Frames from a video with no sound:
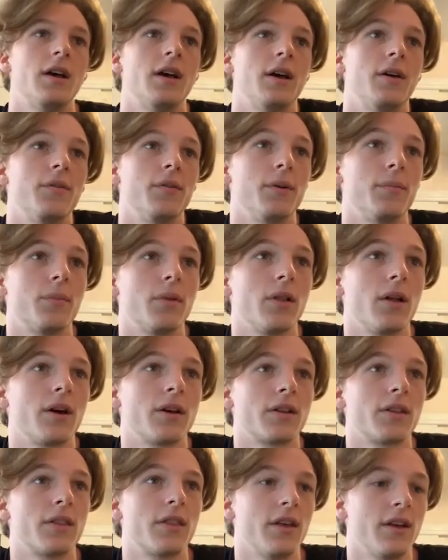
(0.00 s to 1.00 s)
And we
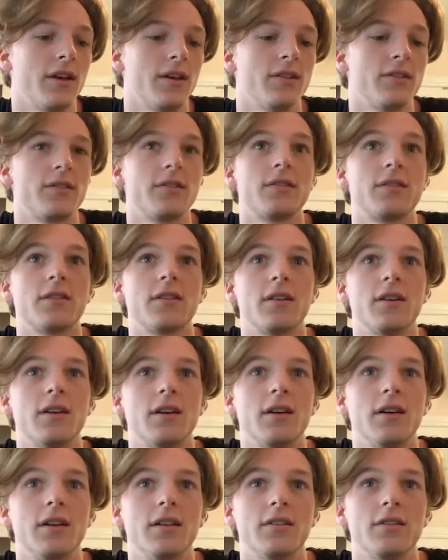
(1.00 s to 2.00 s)
plug this
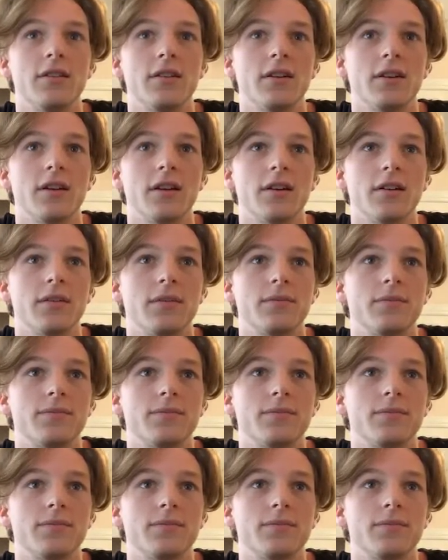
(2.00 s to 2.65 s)
into here.